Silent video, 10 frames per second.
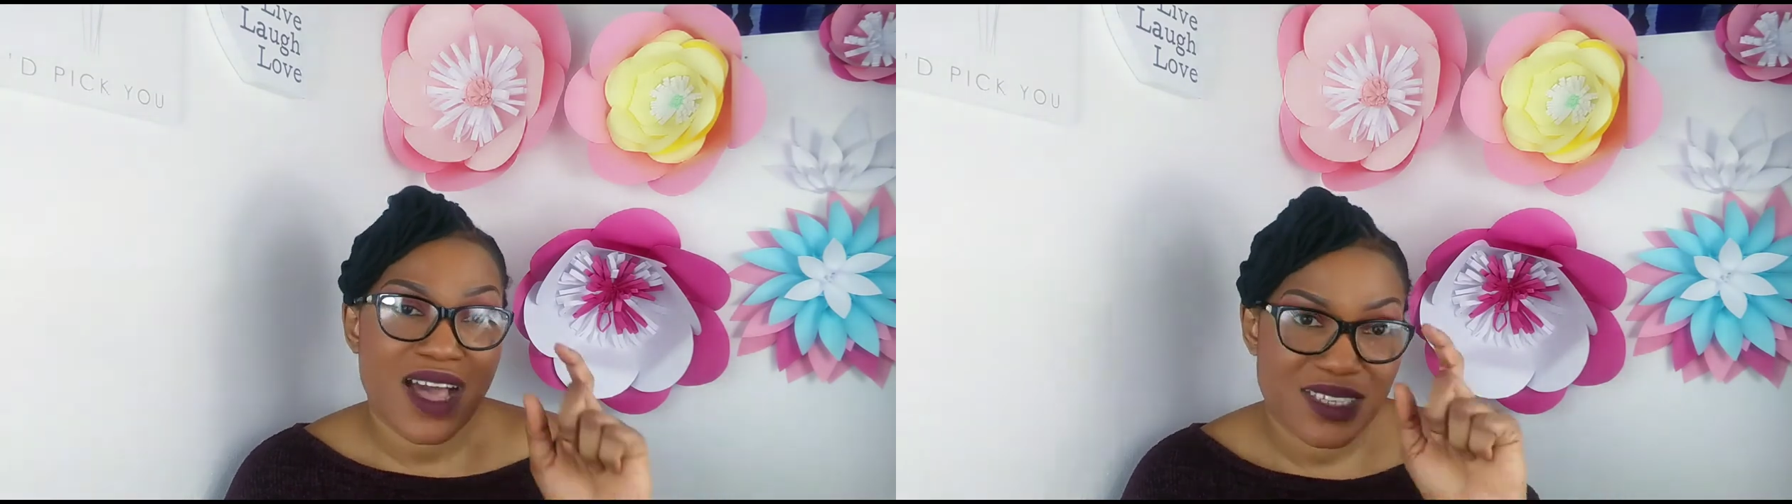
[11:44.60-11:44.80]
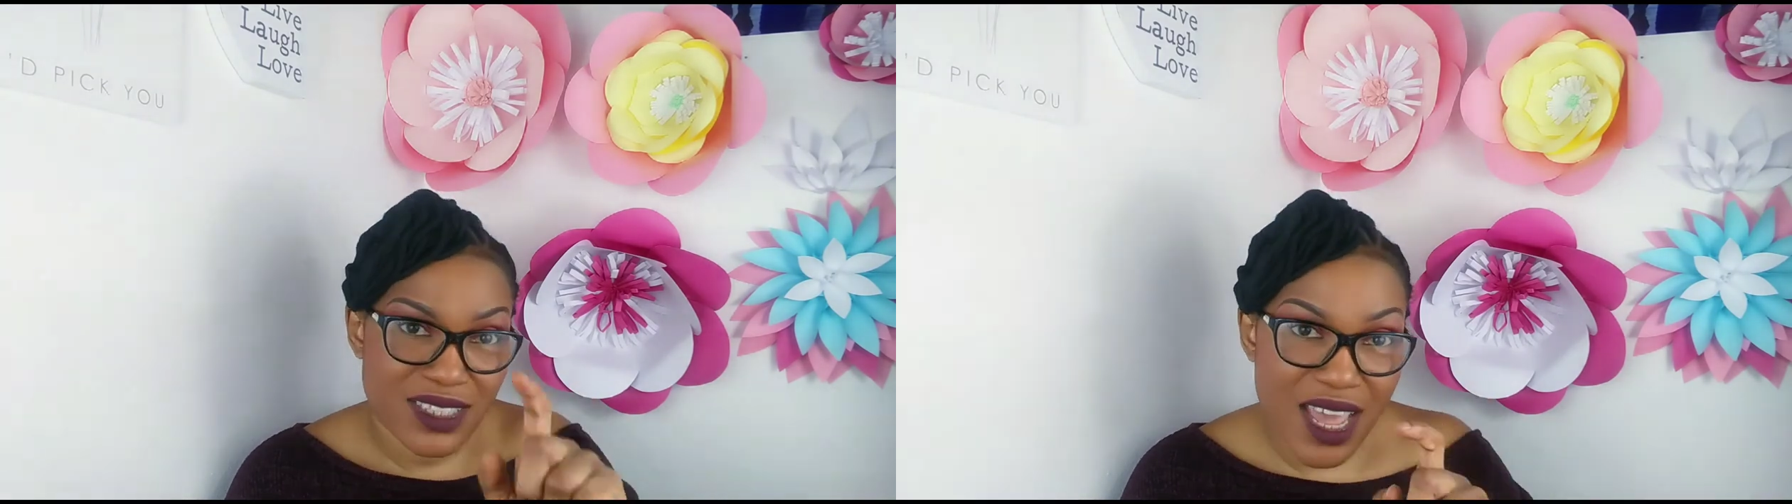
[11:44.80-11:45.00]

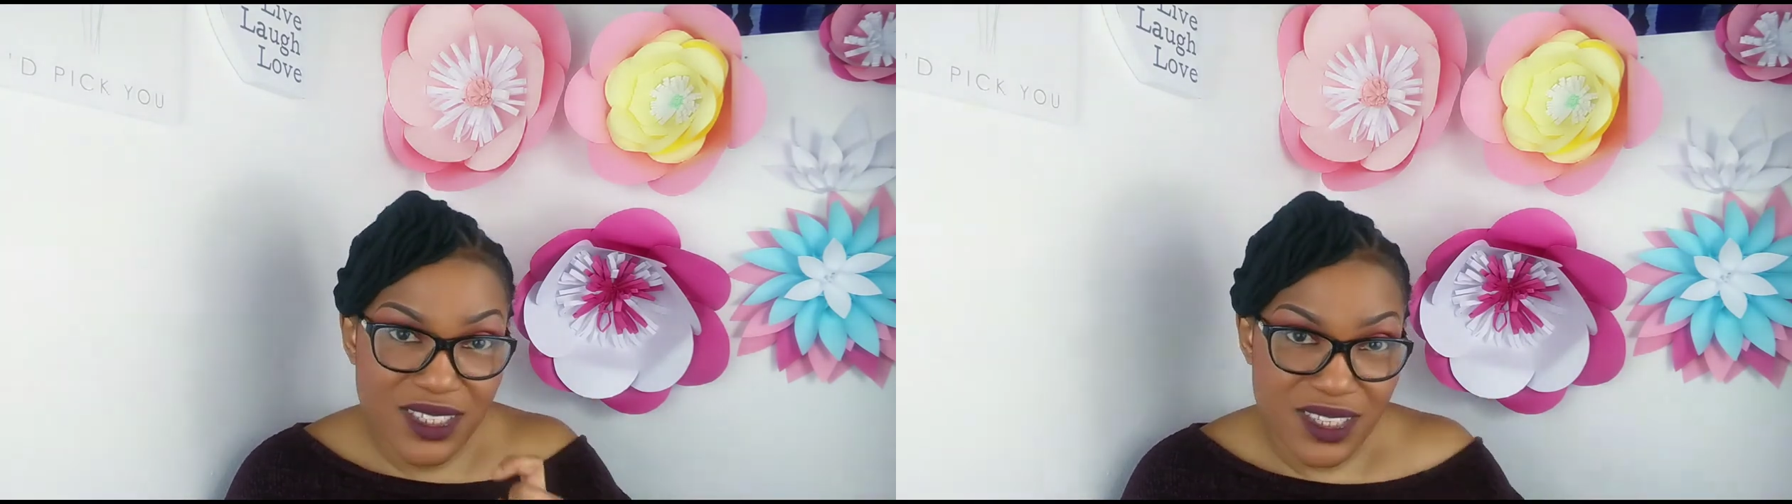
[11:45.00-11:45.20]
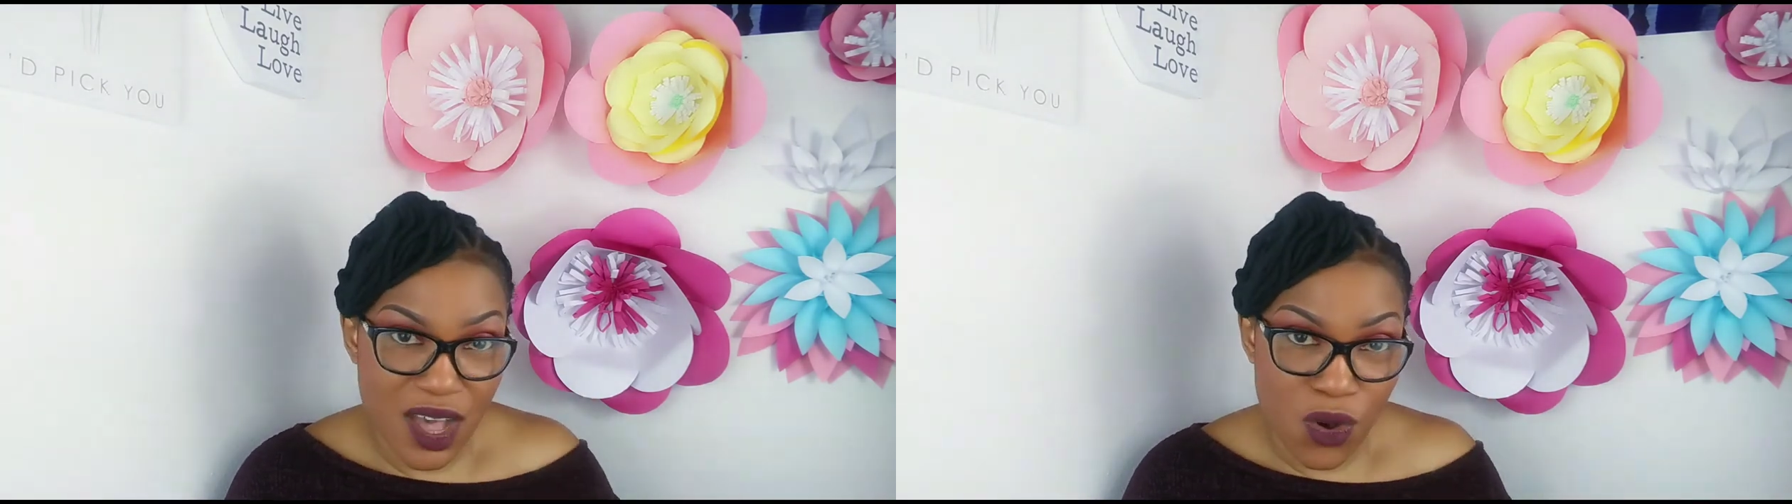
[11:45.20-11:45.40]
that
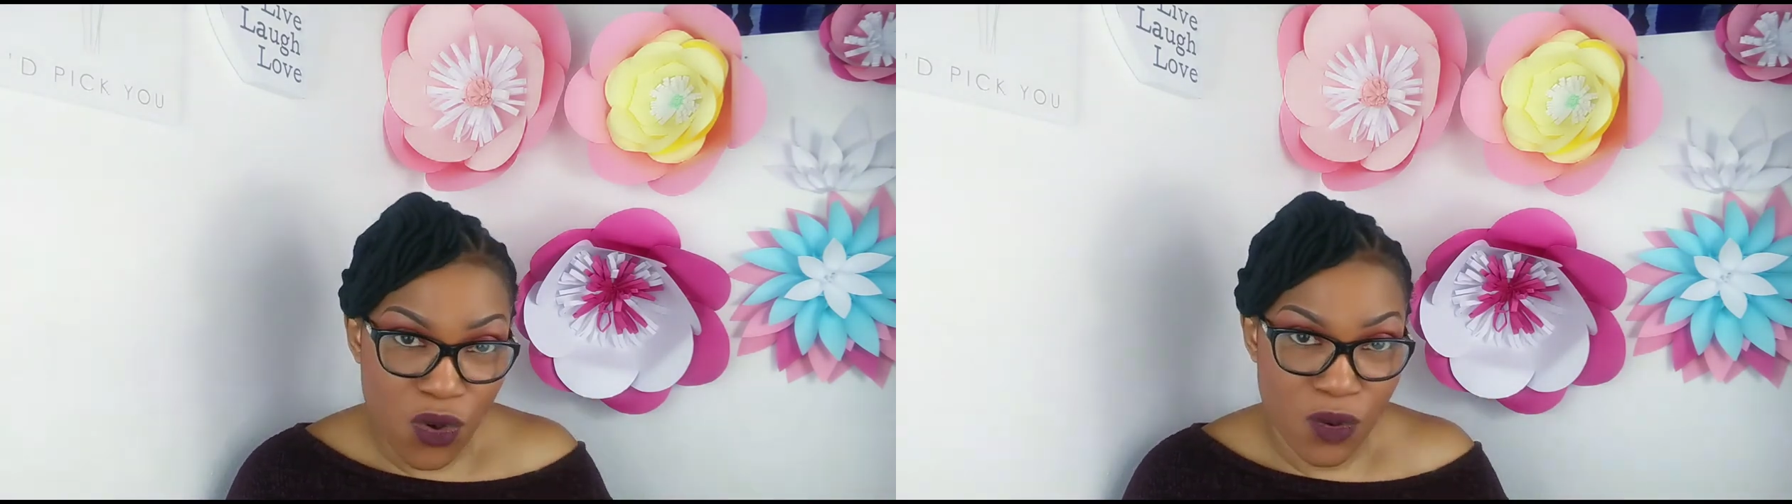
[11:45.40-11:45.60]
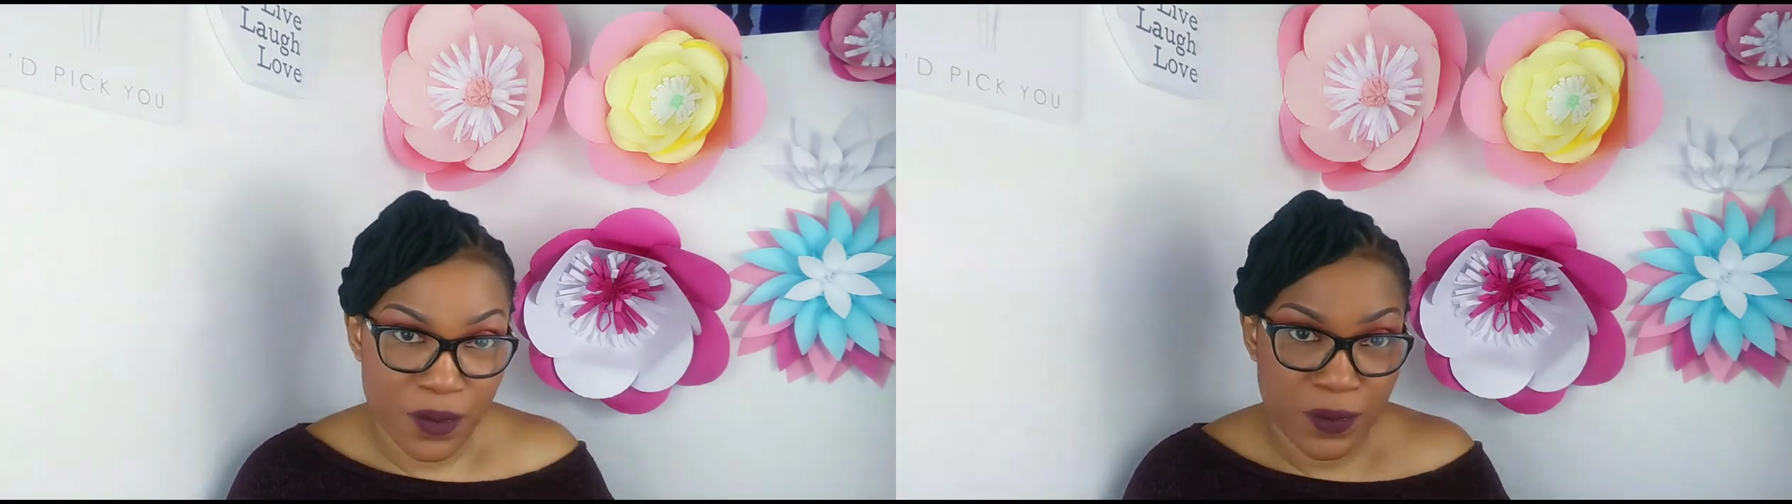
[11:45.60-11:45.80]
stays at
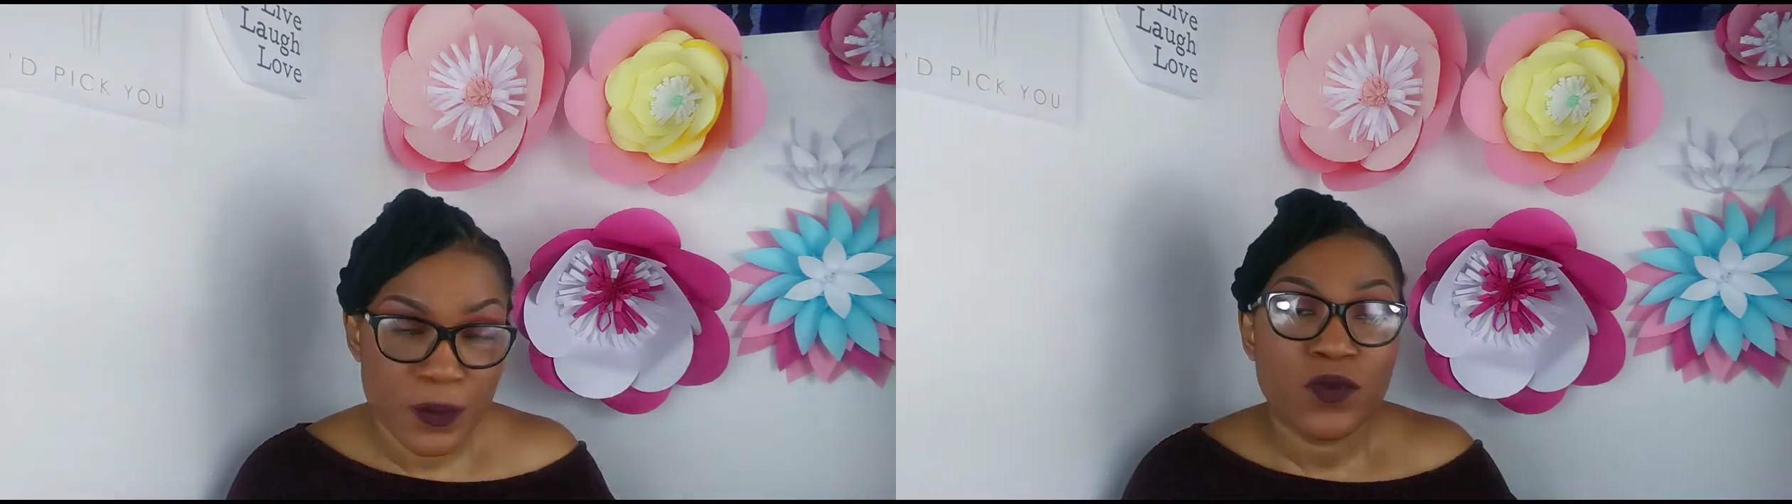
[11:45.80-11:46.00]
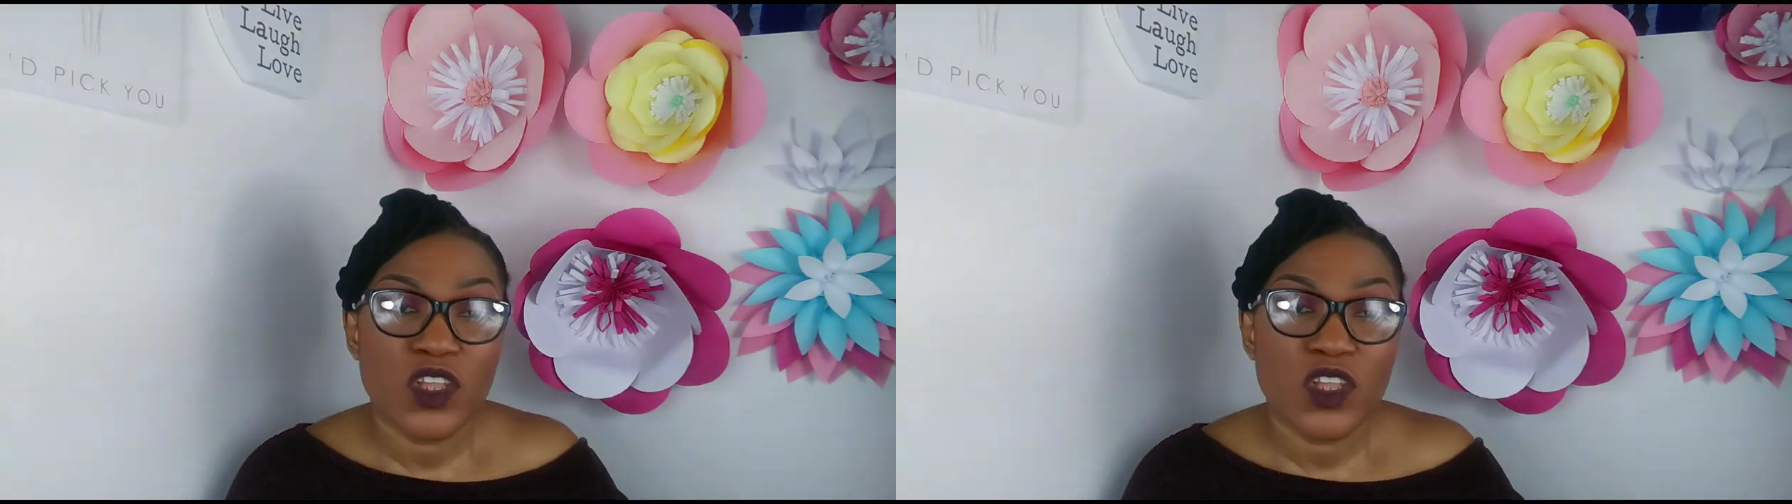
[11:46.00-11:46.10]
home